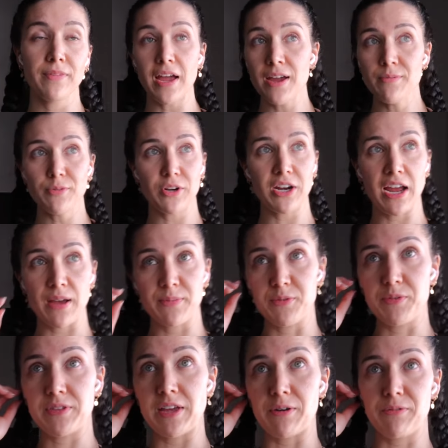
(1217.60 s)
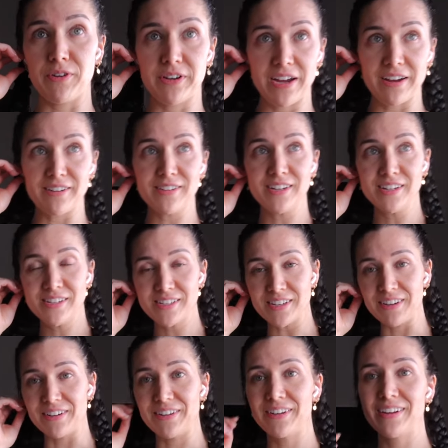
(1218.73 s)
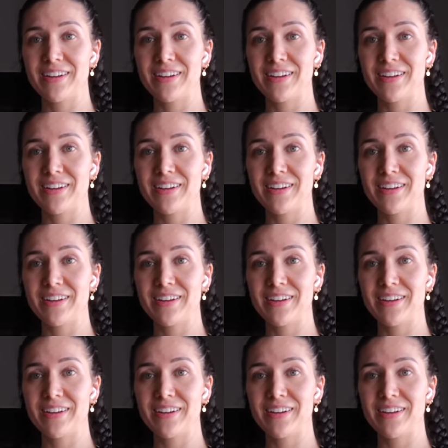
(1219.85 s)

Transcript: I'm pretty happy with that workout. So